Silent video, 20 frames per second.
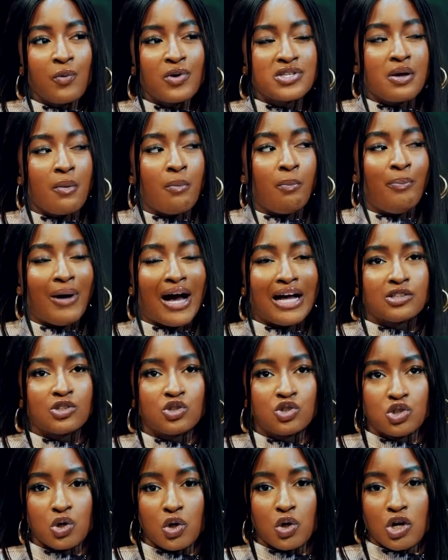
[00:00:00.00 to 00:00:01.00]
was a
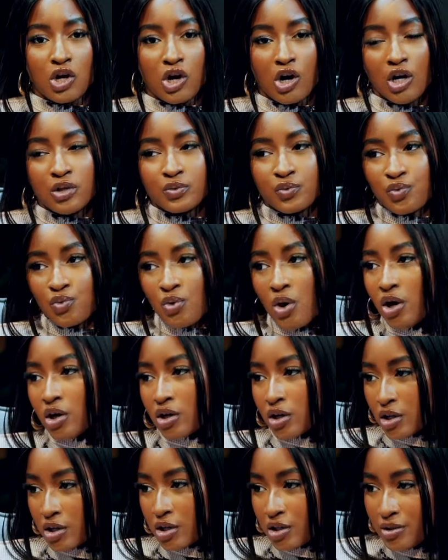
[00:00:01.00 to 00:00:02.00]
bad joke gone
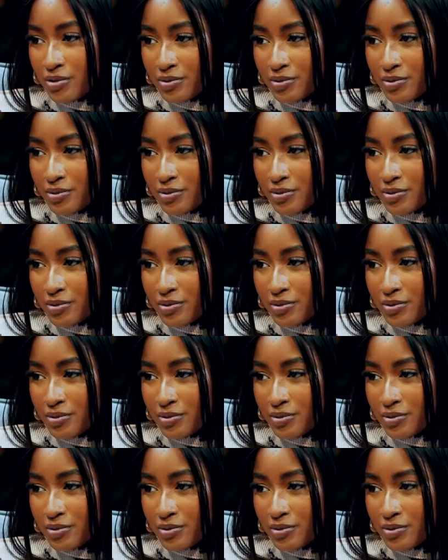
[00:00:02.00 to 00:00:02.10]
wrong.